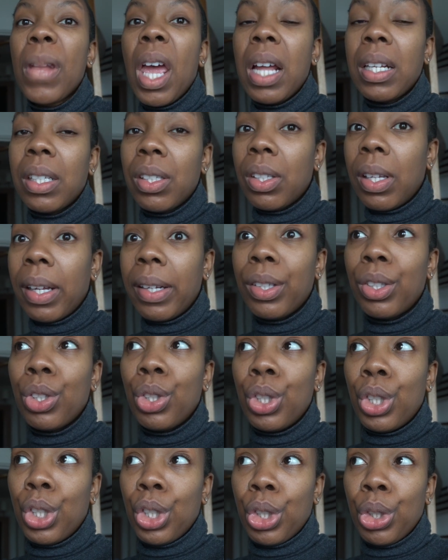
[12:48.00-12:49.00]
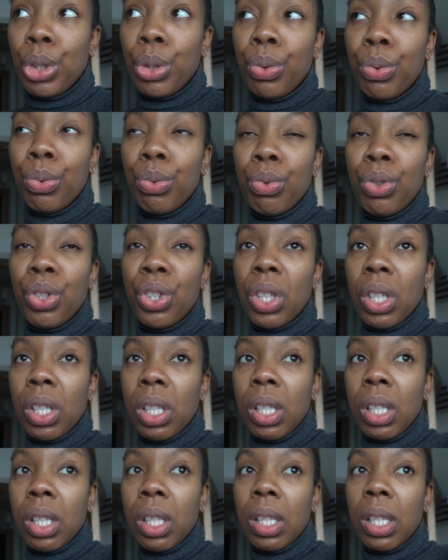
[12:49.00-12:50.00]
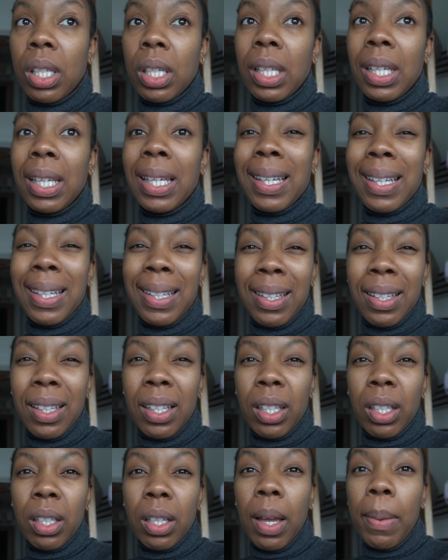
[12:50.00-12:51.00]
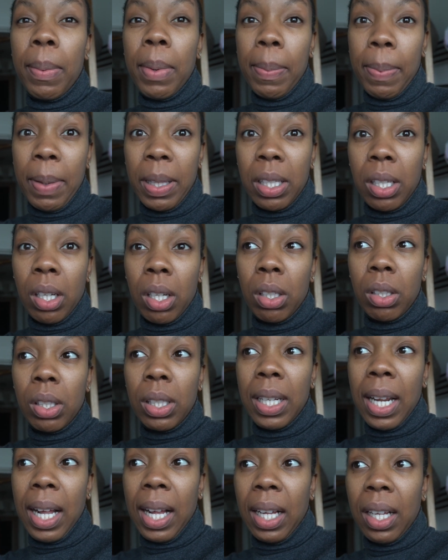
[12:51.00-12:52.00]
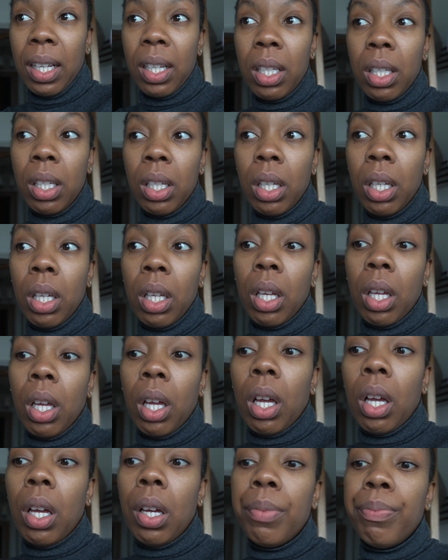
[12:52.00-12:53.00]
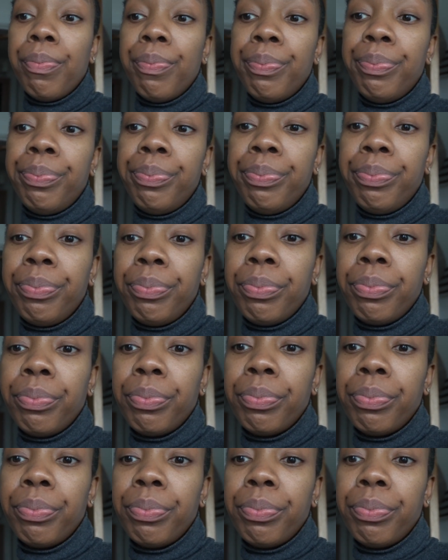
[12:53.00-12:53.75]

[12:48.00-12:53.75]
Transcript: I decided to just eat a bit better today. Yeah, and